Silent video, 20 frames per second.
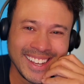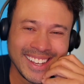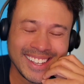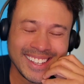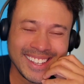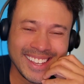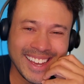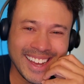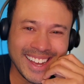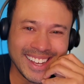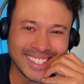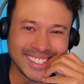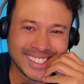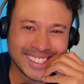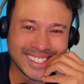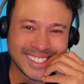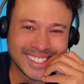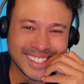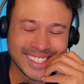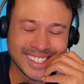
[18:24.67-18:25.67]

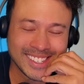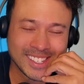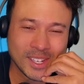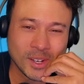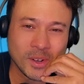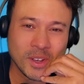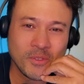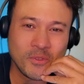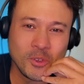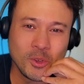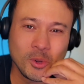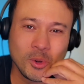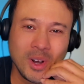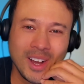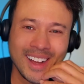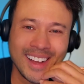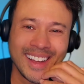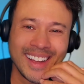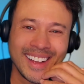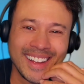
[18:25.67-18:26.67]
Yes. So if you
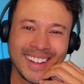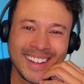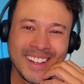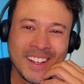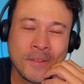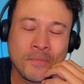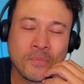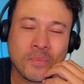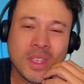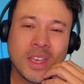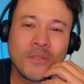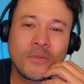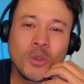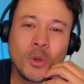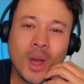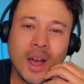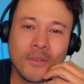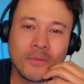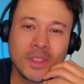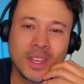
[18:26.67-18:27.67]

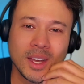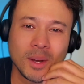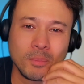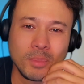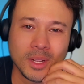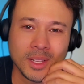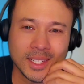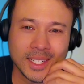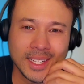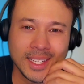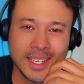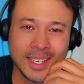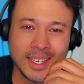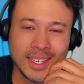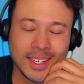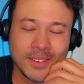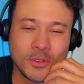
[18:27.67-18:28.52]
have the ability,